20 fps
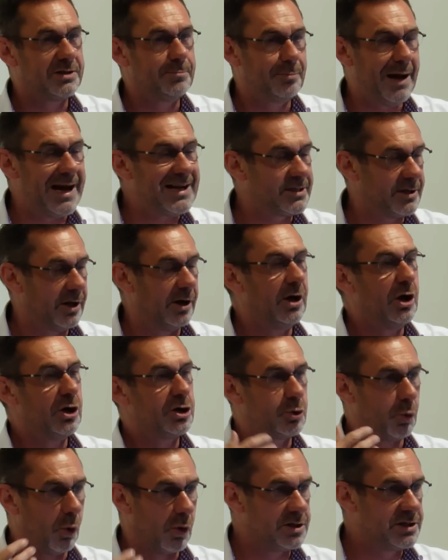
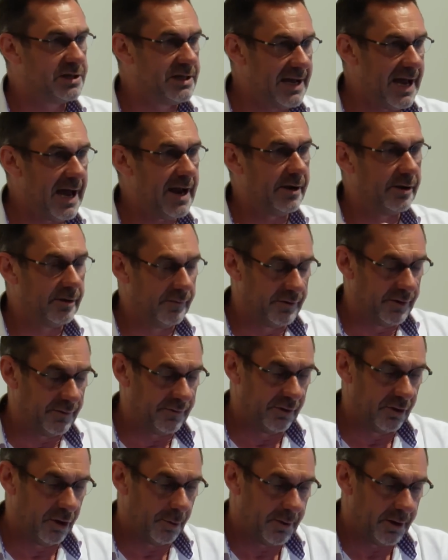the end of the
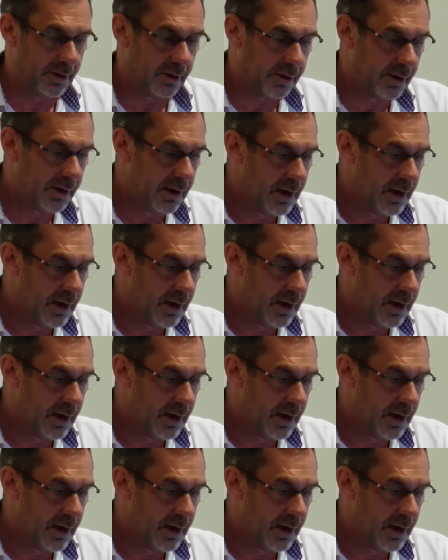phenomenon.